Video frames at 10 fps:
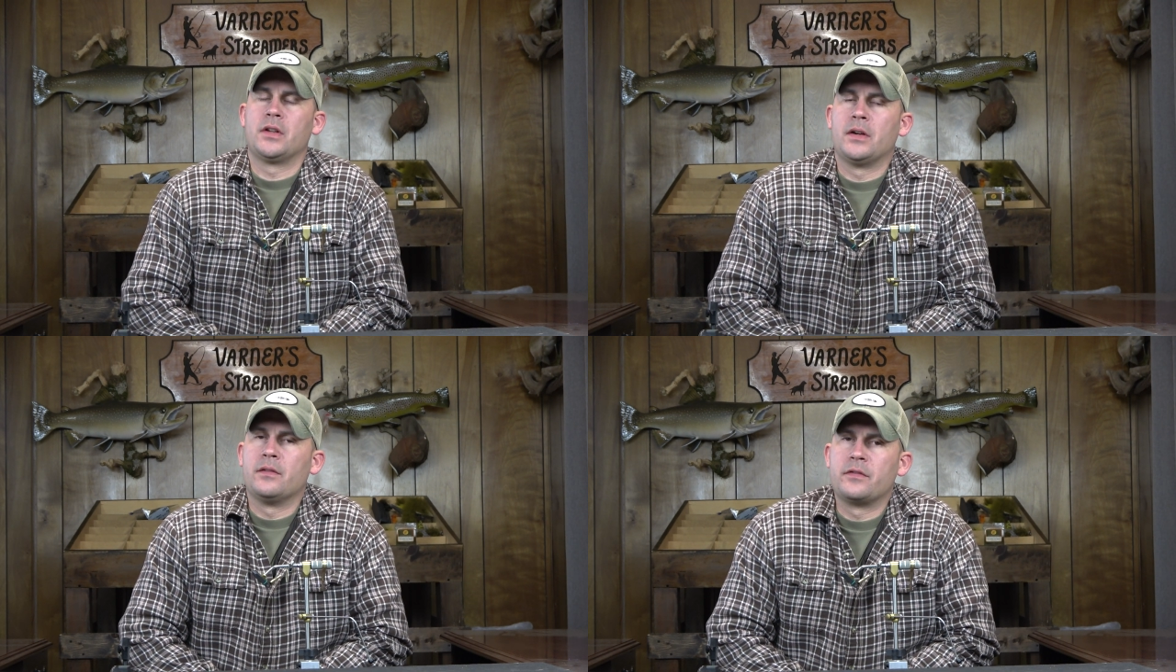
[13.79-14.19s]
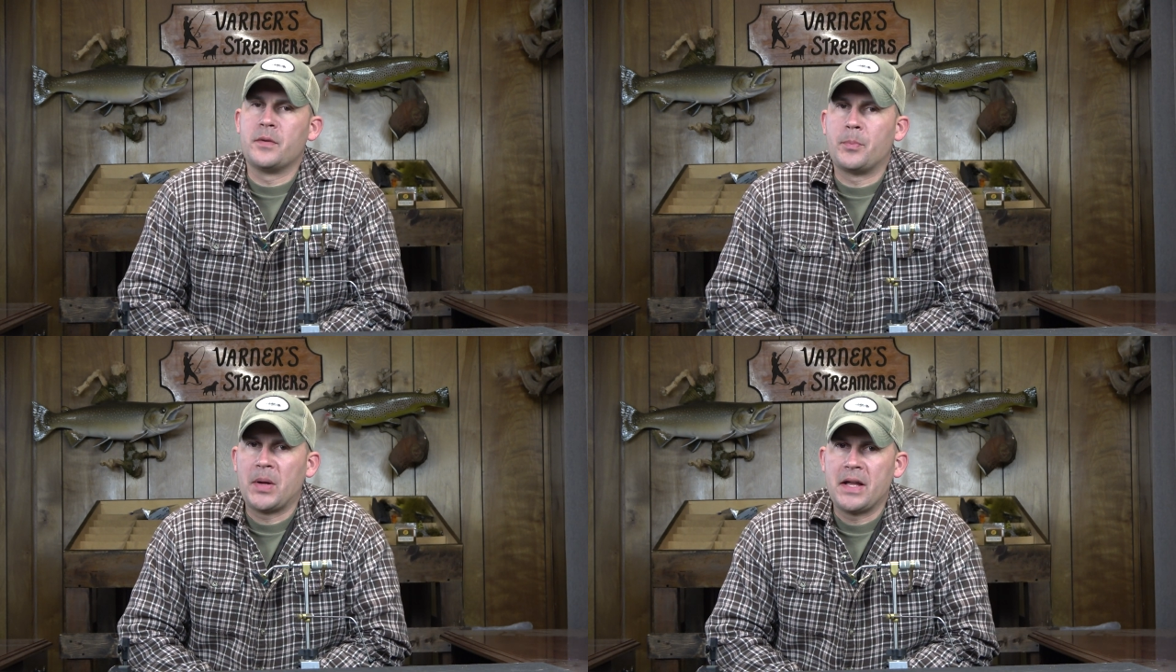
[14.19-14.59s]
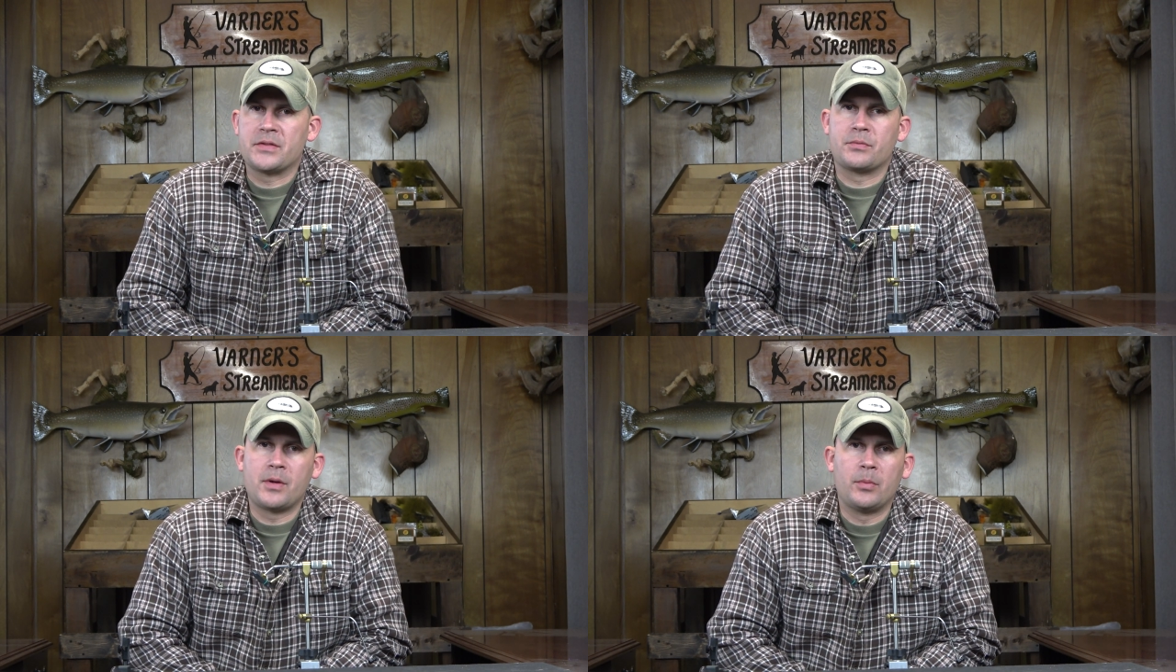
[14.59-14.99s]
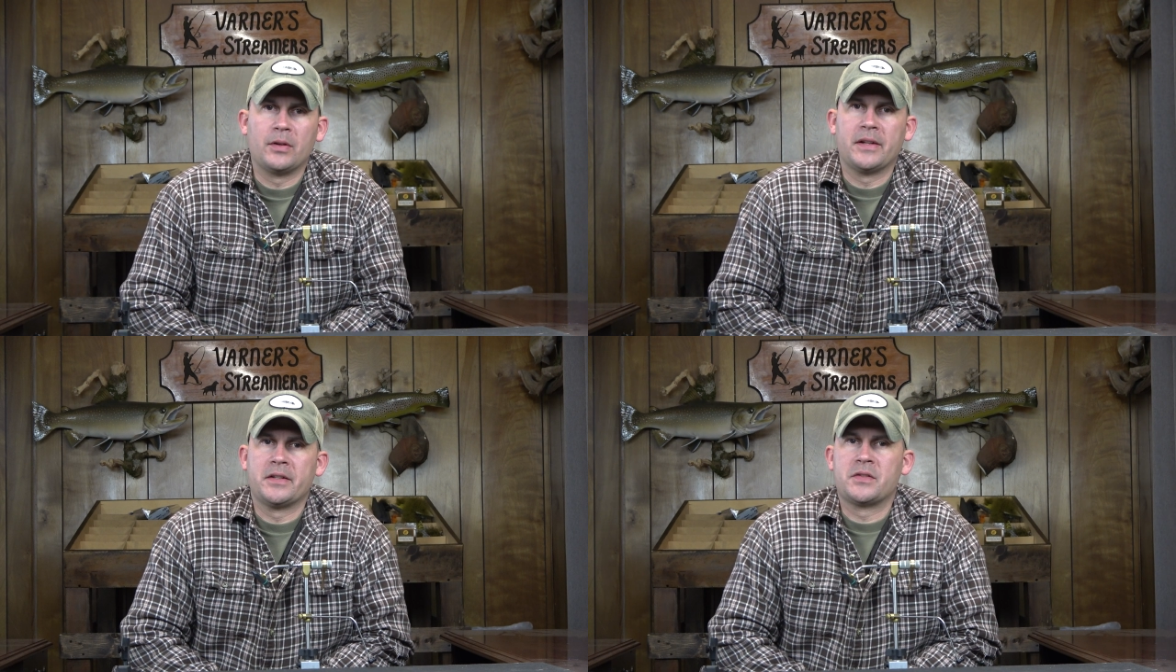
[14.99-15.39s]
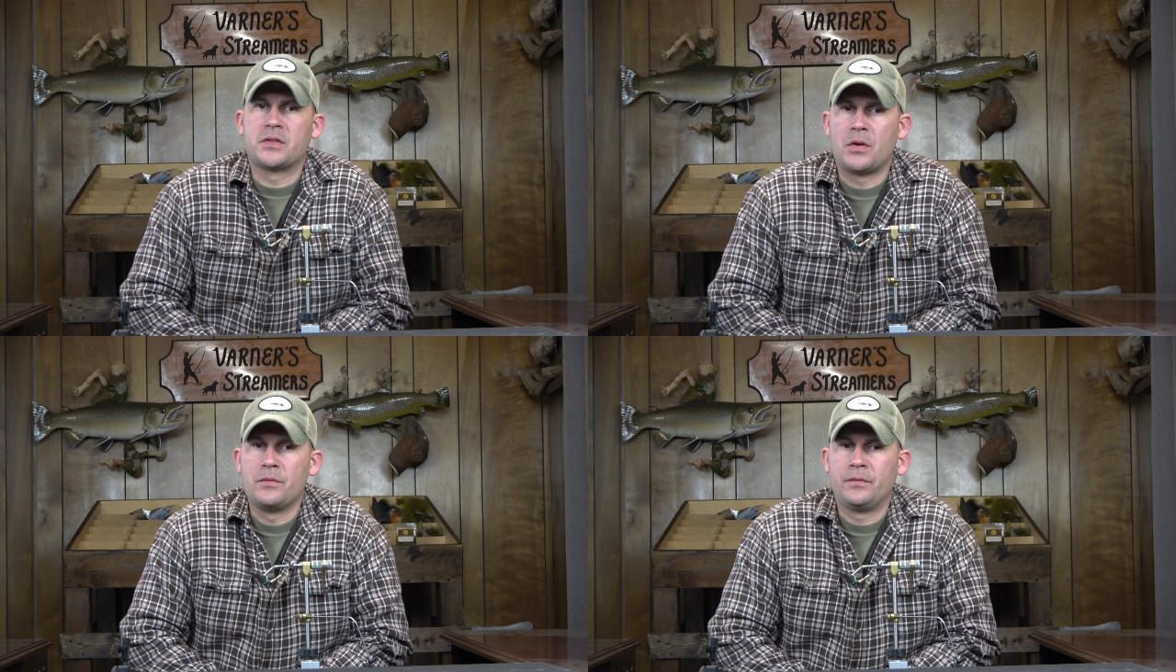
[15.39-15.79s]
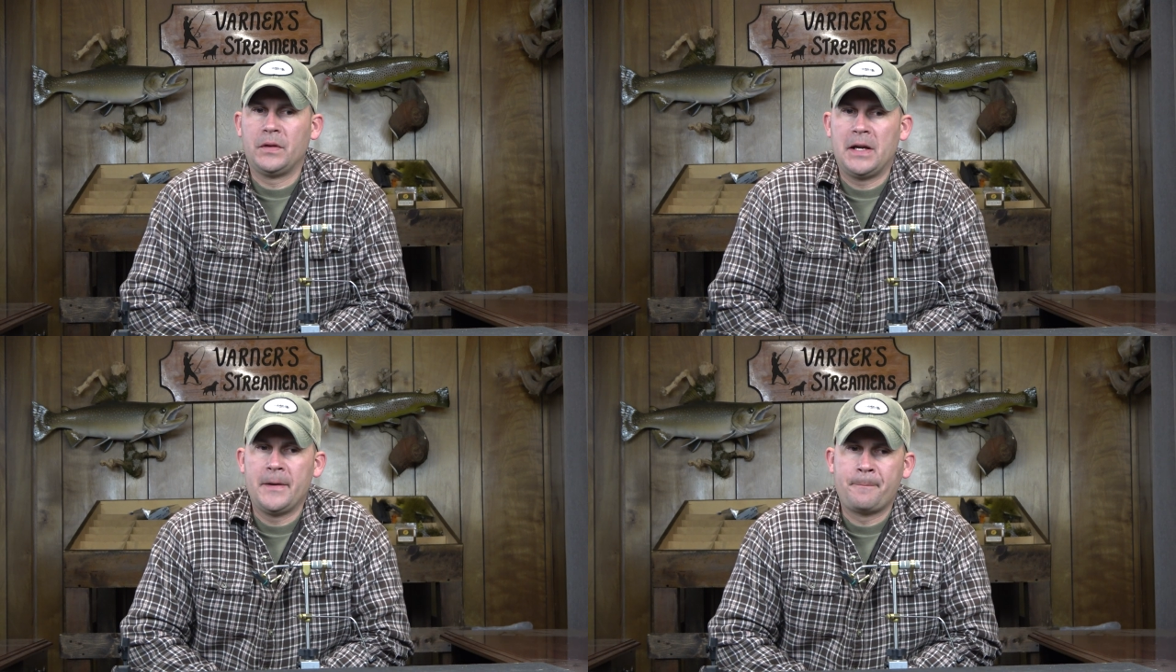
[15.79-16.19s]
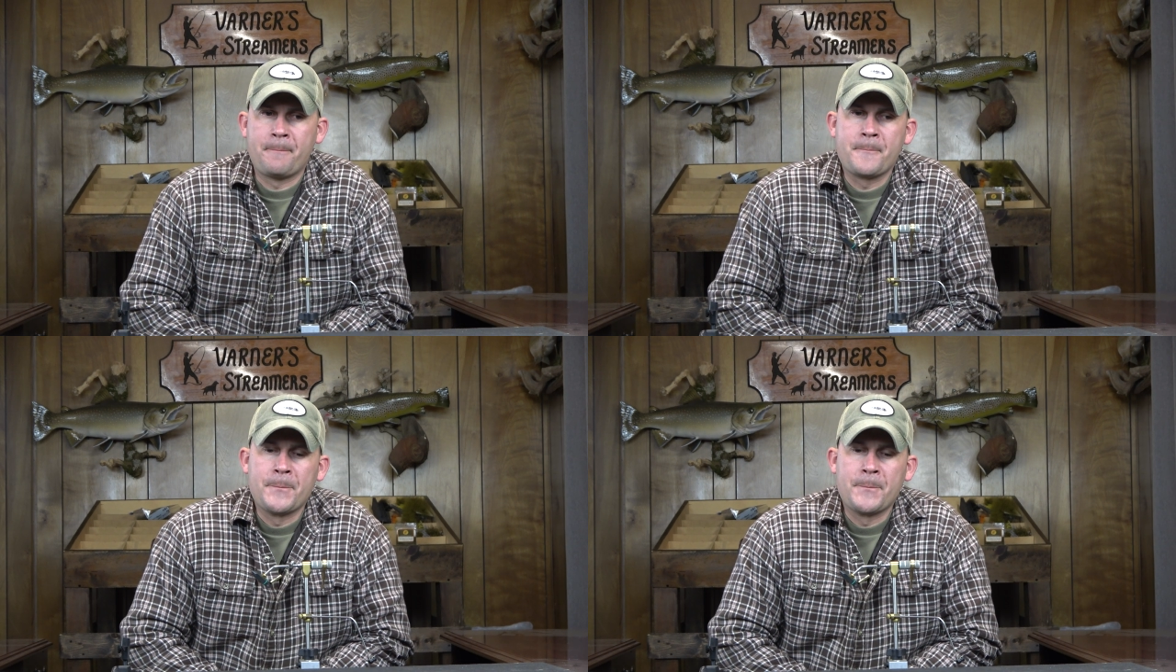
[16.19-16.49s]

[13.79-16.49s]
of the Pat's Rubber Legs Stonefly.